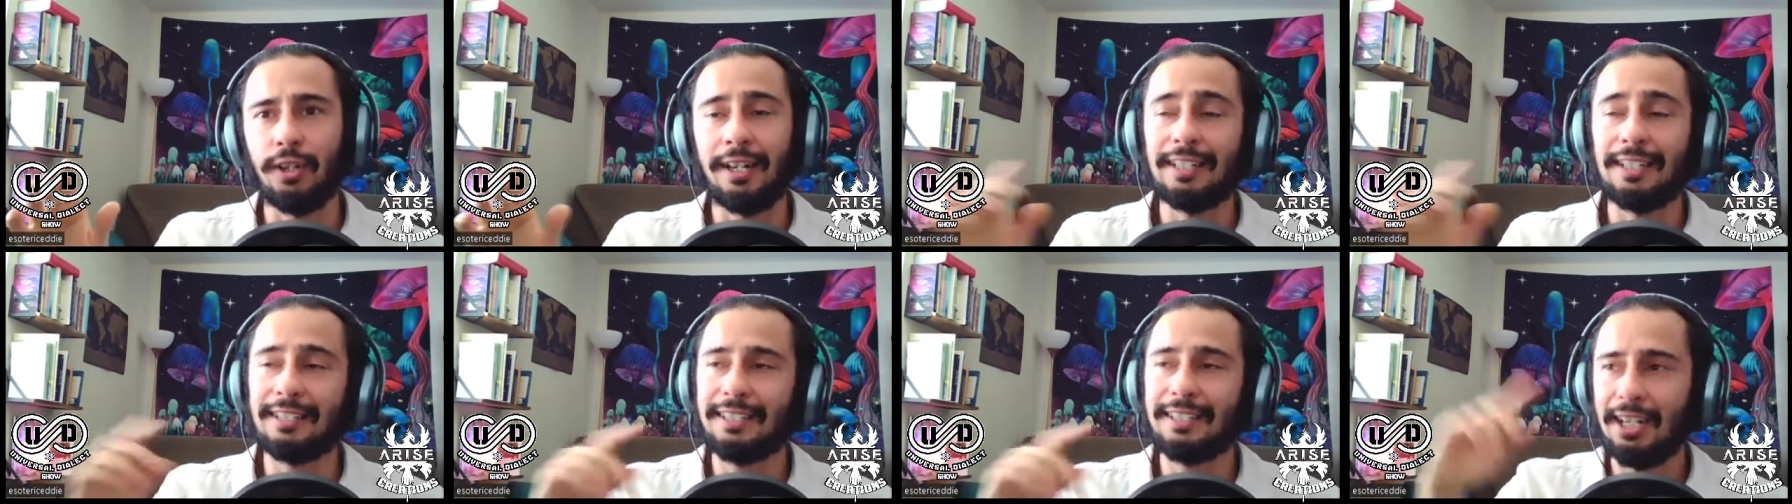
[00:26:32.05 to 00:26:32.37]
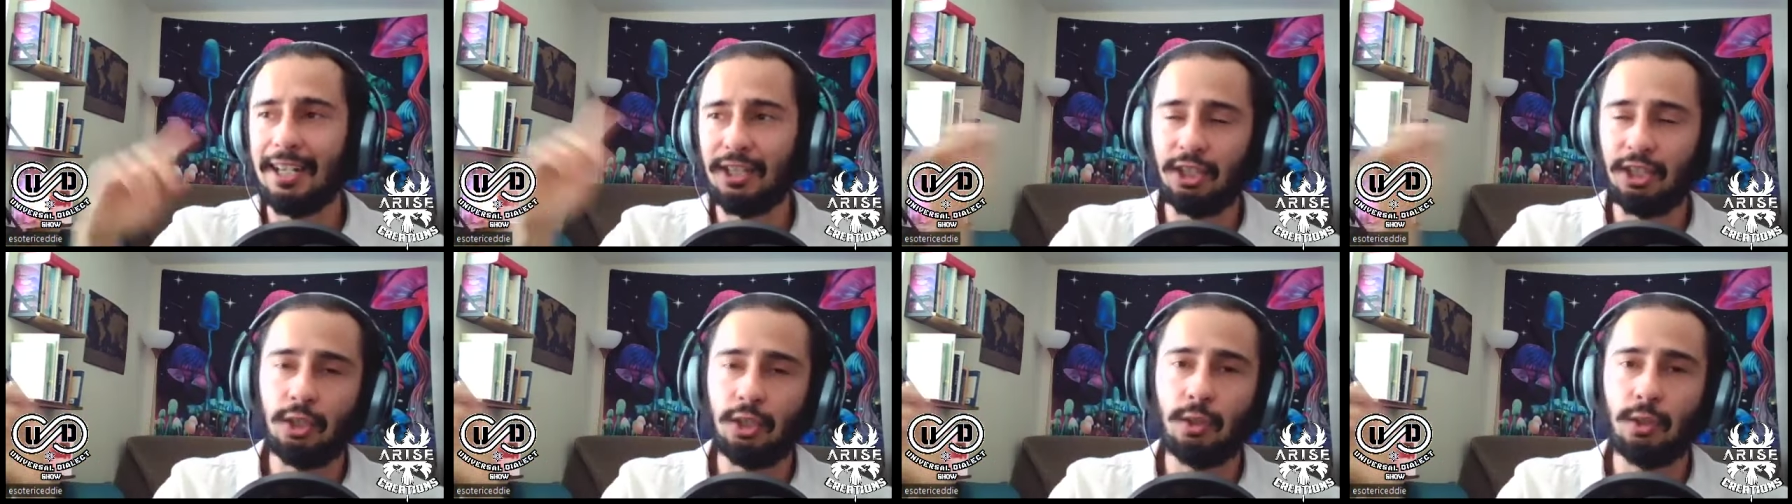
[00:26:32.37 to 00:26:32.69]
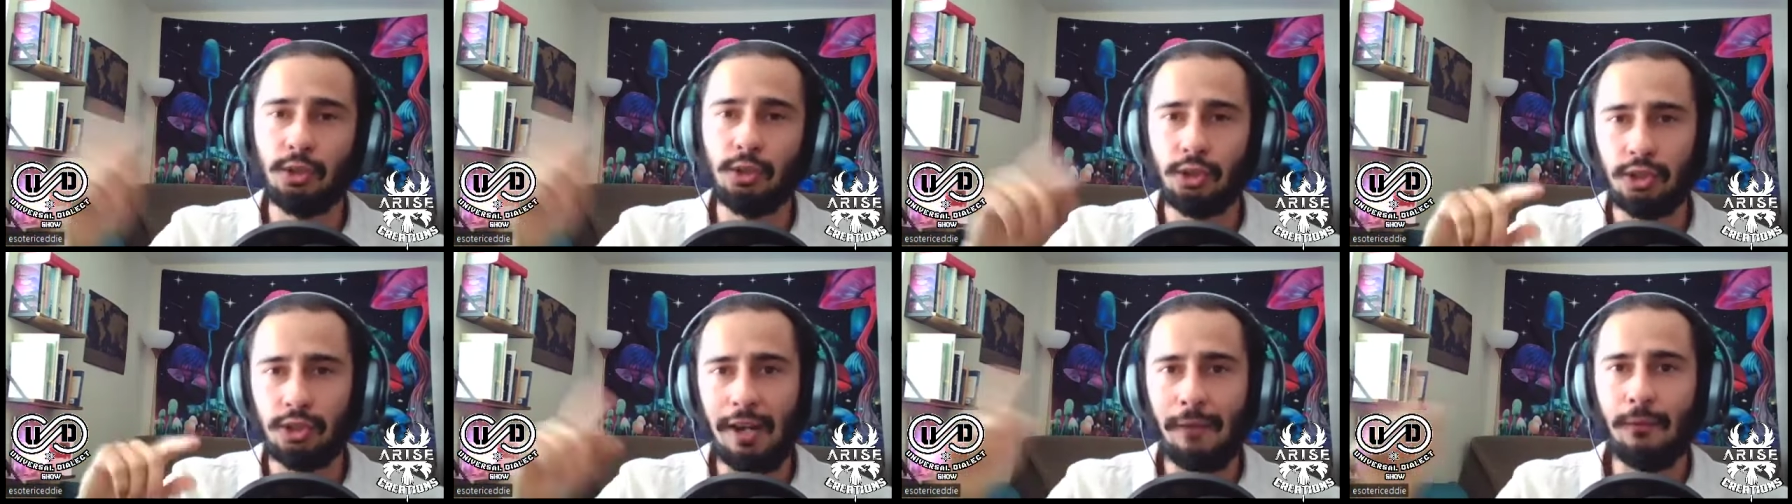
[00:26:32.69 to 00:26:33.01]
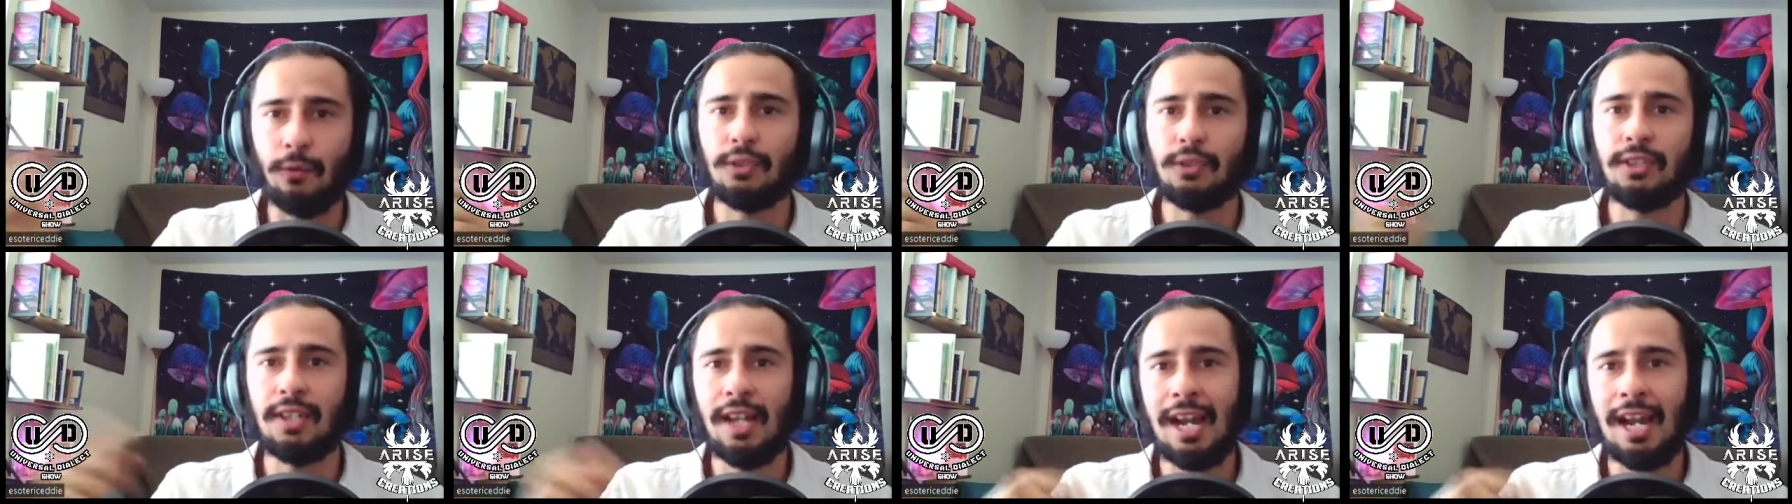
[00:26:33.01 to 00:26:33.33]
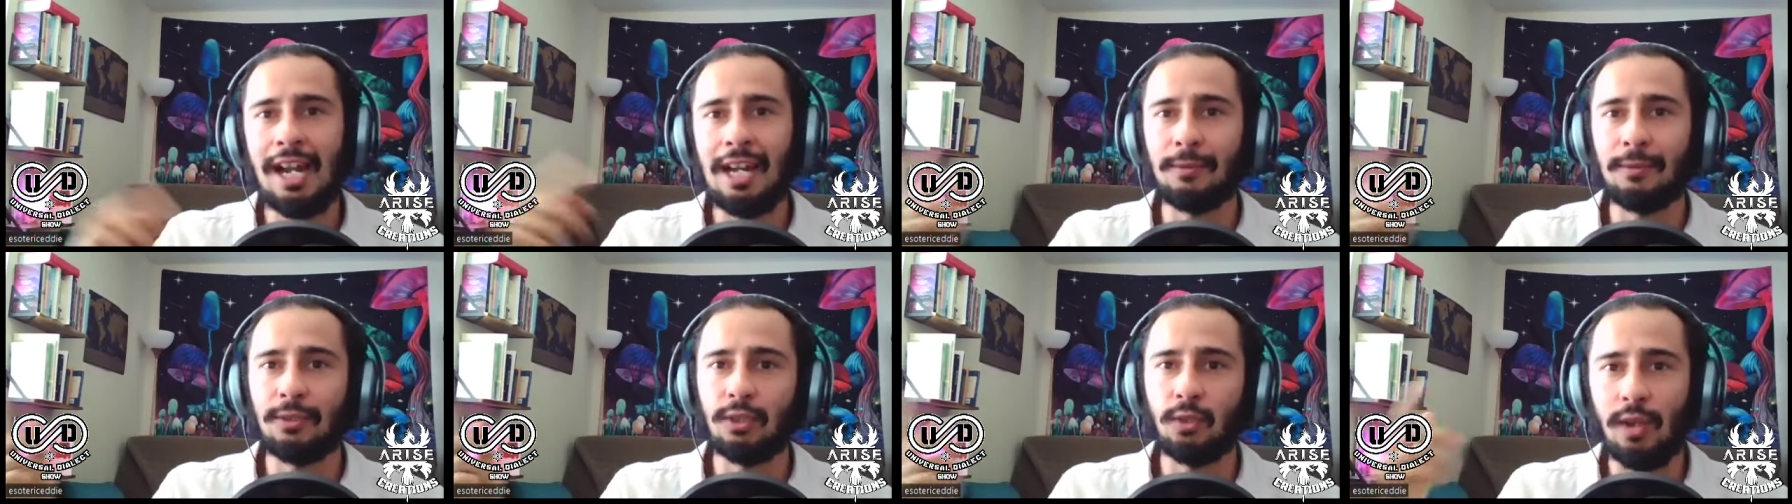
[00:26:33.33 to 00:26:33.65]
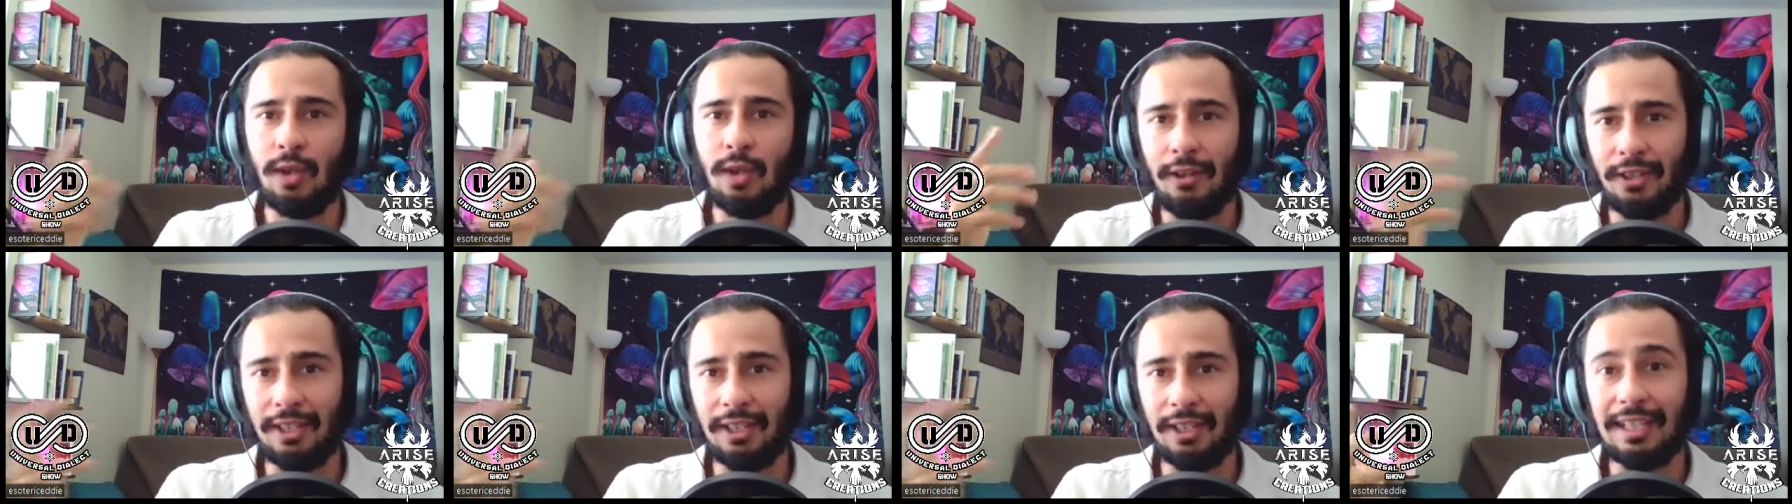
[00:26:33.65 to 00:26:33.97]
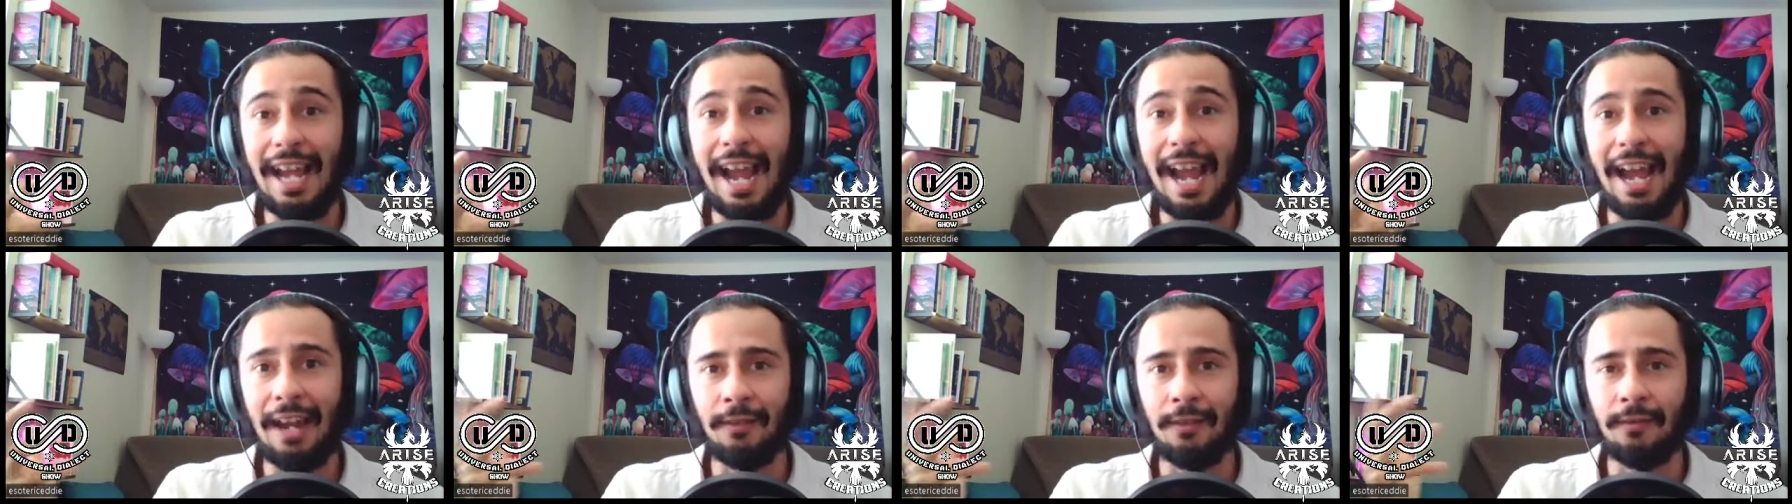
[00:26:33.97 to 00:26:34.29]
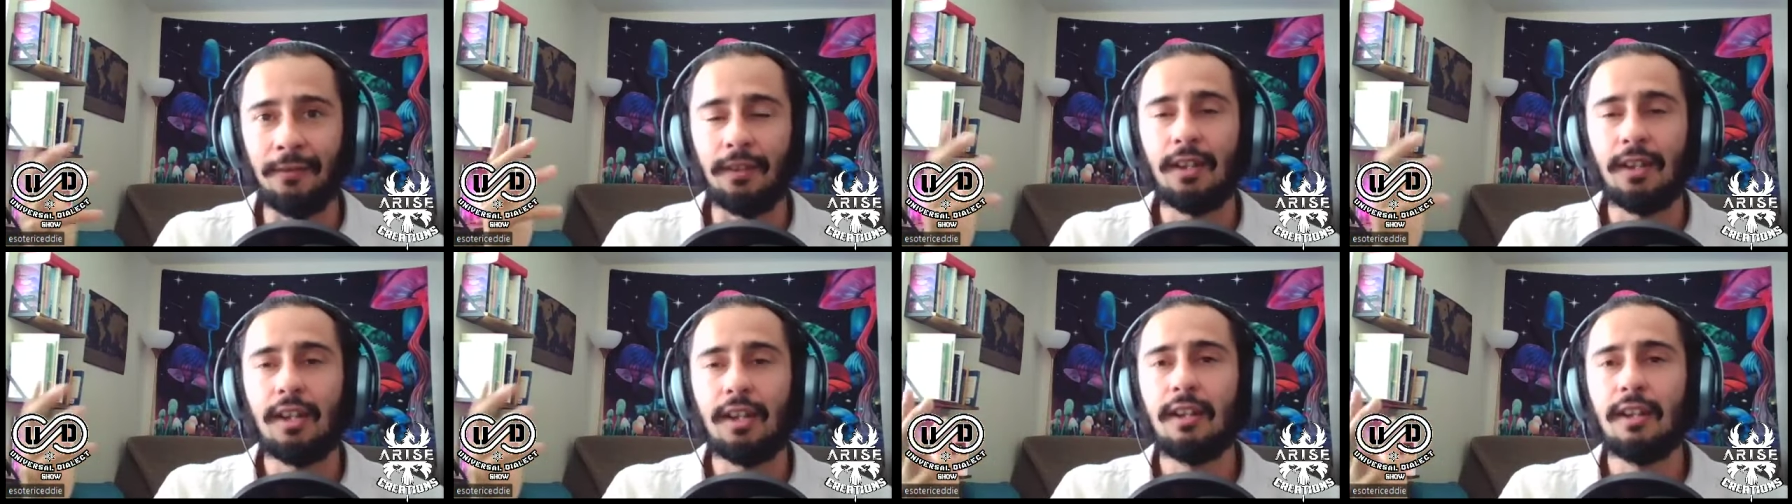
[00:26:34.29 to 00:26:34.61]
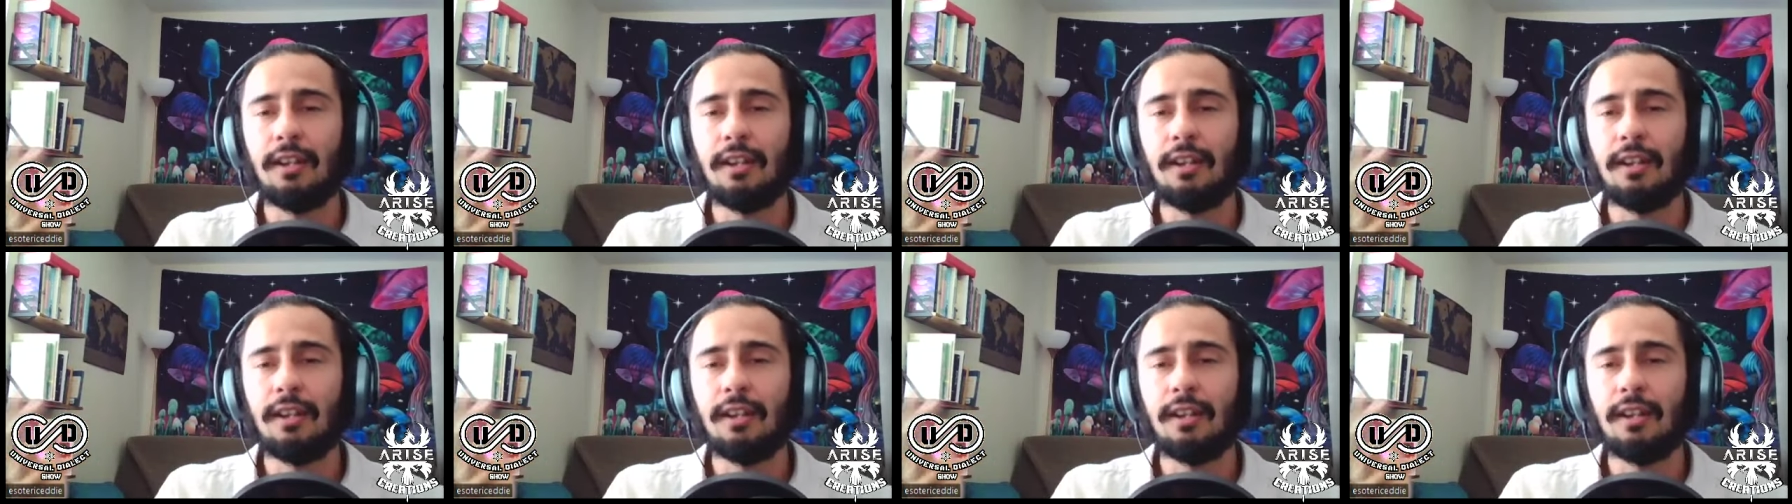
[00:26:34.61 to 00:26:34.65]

And it's actually used several times throughout the Latin